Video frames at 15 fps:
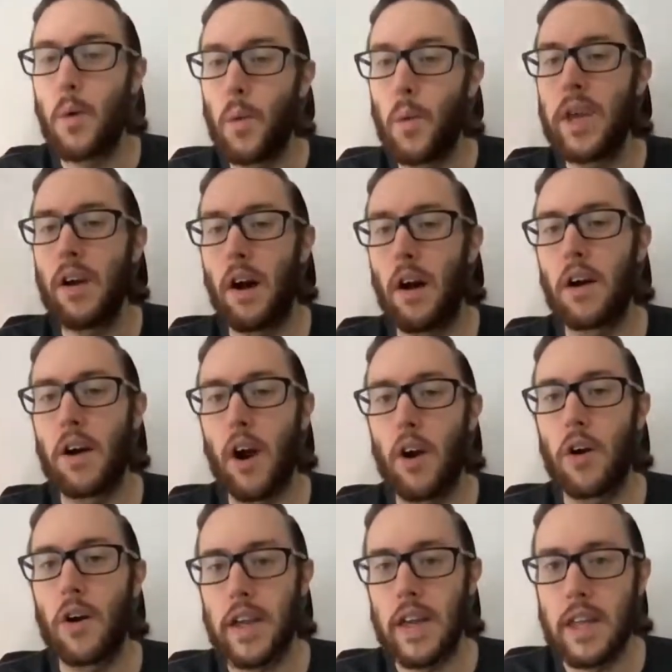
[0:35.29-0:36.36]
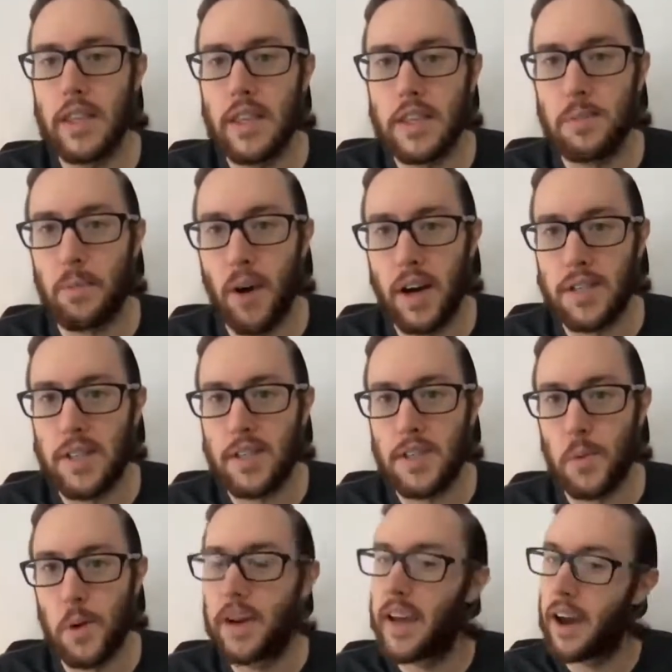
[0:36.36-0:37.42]
We are already in this
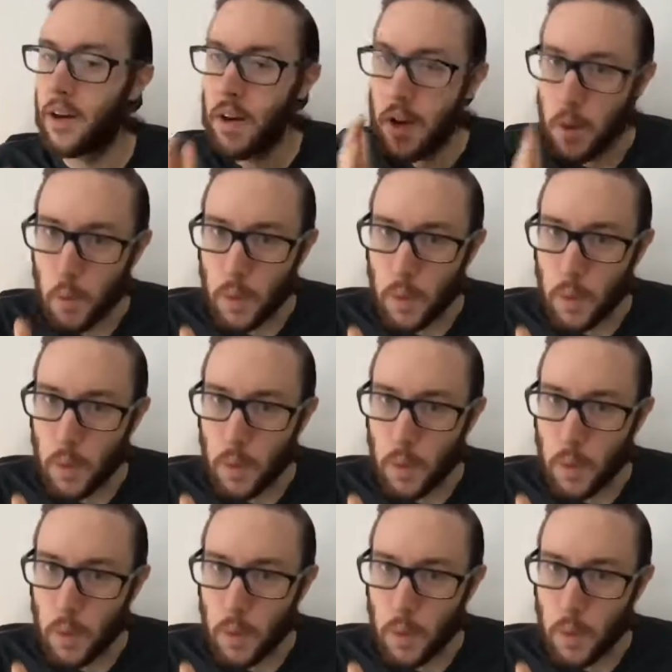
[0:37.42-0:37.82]
process right now.